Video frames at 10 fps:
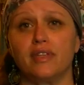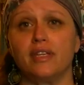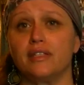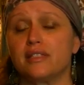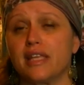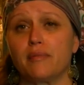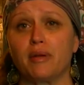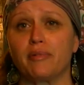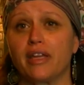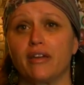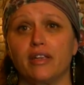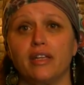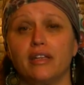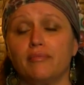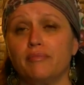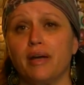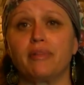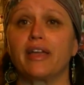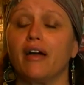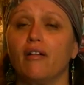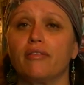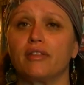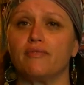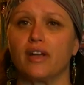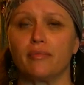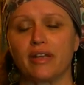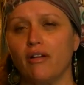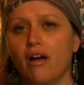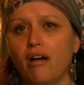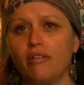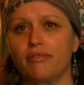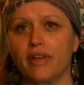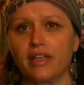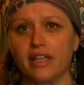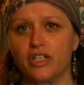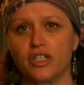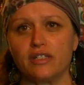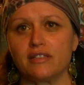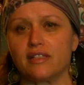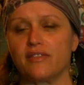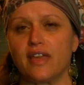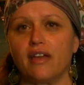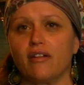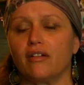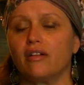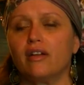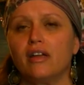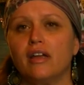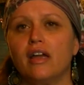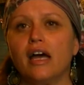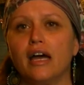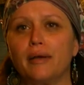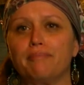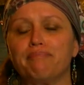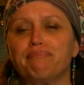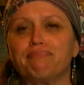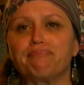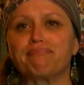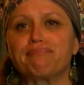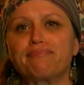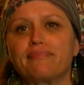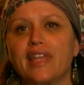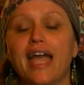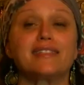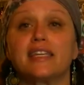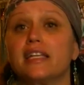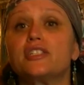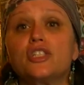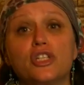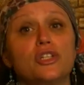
the Santa Barbara County Public Health and Environmental Health regulations that they are um, asking us to